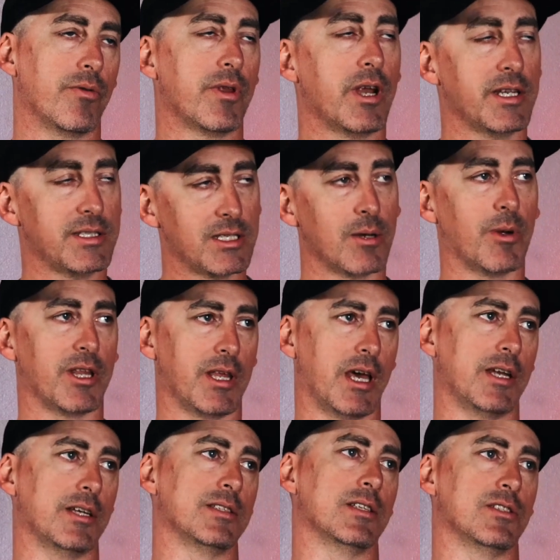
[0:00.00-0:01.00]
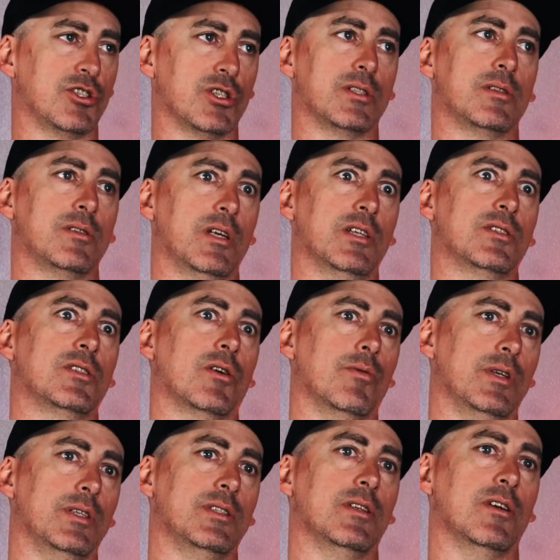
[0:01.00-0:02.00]
the nice thing about that is it's
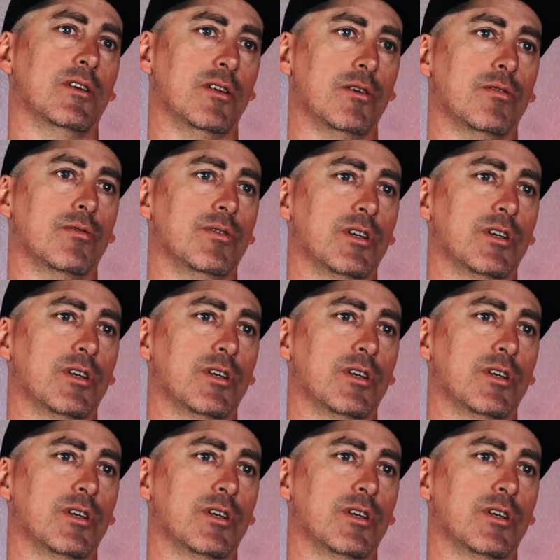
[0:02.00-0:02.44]
so easy to do.